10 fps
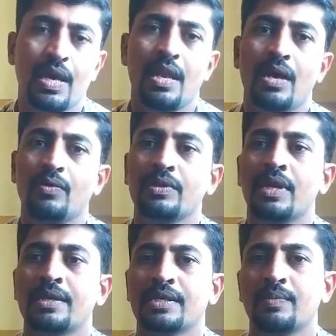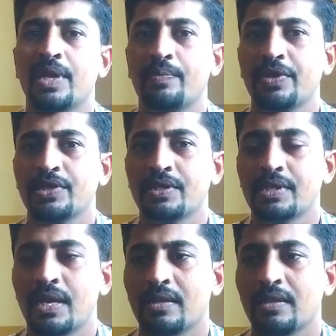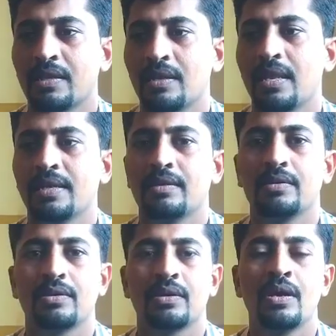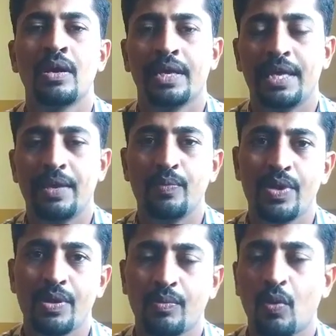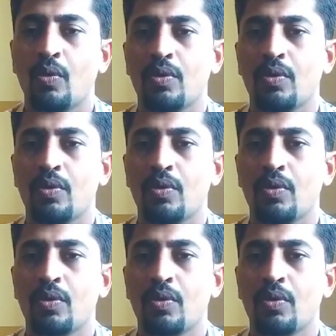Along with that, some definitions are there like cambium,